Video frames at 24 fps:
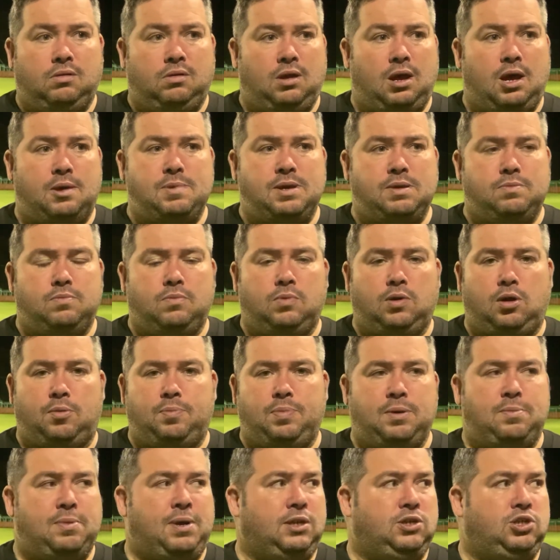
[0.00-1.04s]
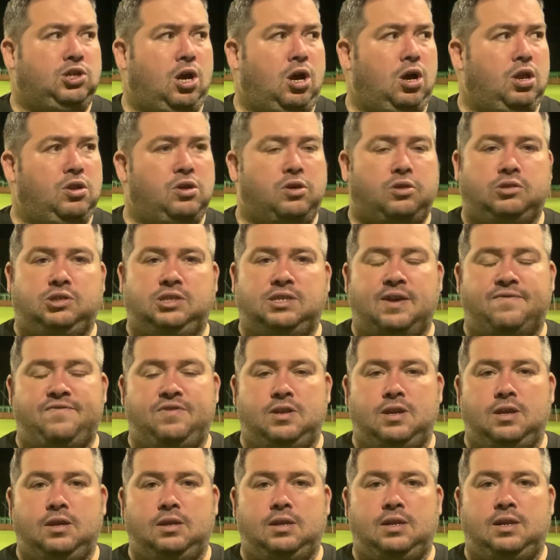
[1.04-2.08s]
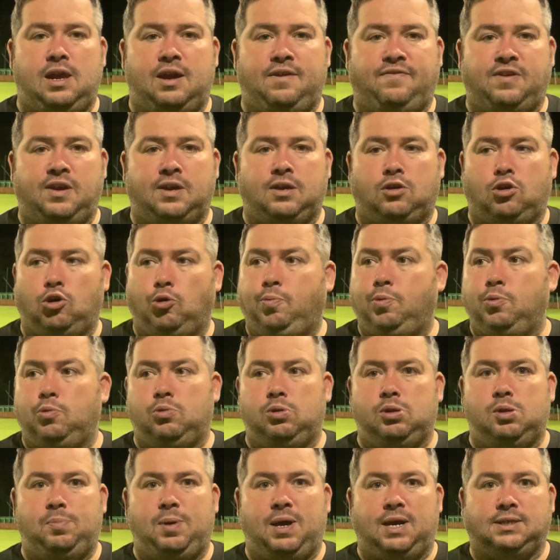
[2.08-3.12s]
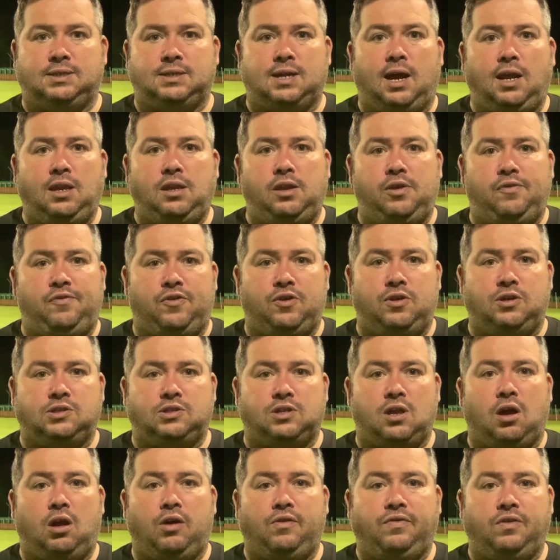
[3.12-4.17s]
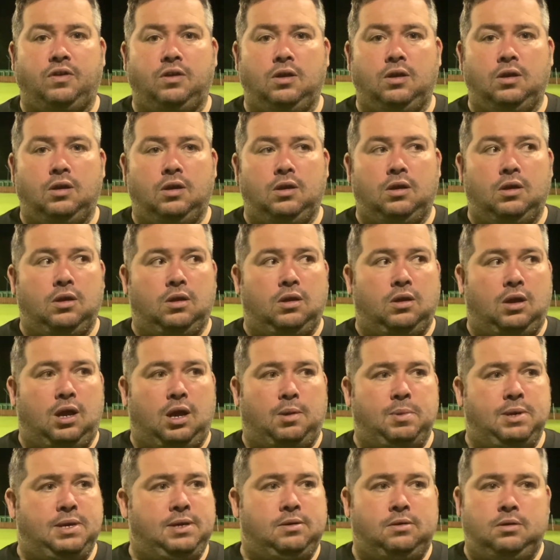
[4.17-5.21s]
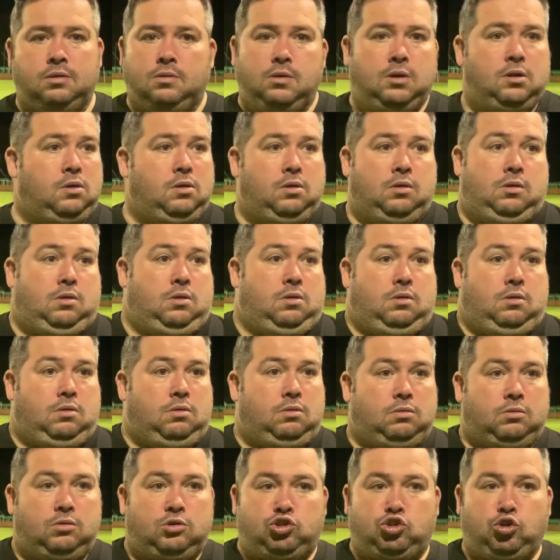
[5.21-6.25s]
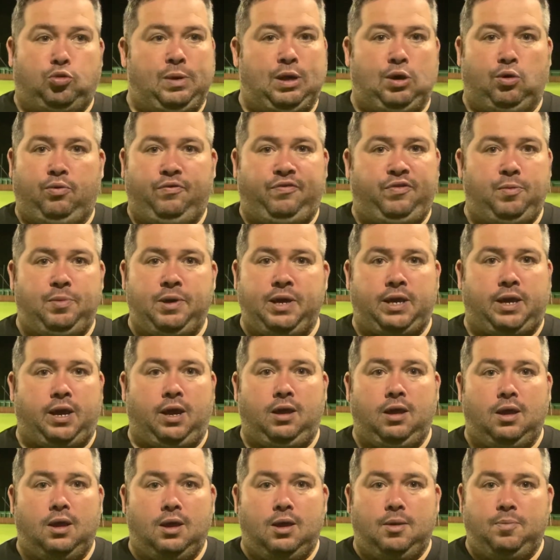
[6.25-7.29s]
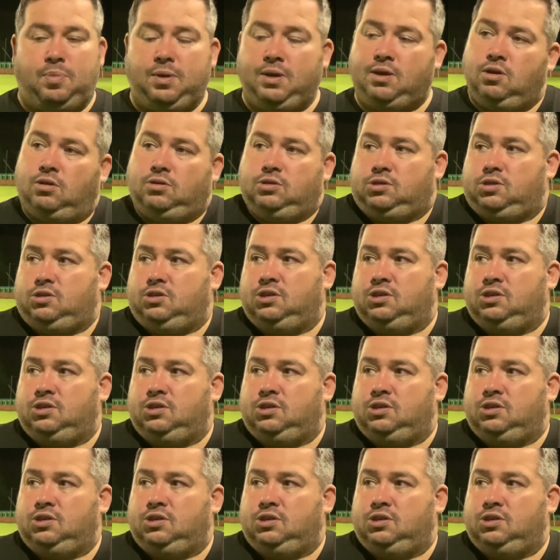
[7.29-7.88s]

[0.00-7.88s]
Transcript: I mean, we got beat by Charnock 7-0 in the FA Cup, and we were the better side in the first half. I mean, sum it up for me because you